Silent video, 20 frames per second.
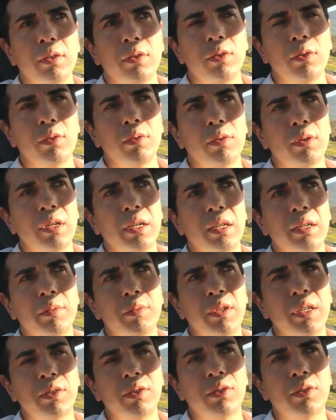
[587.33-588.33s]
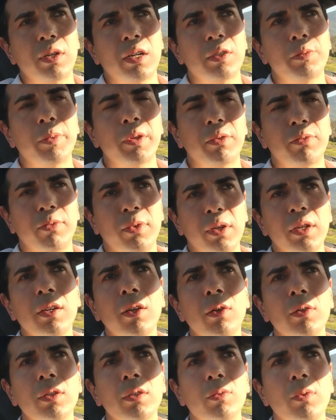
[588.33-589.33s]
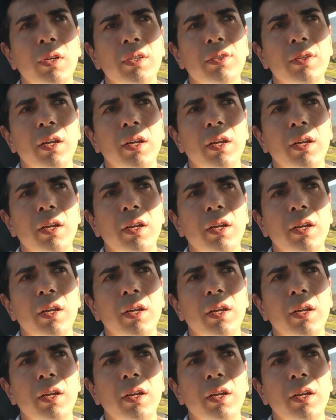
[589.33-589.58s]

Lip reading: no, not starts, but fully loaded was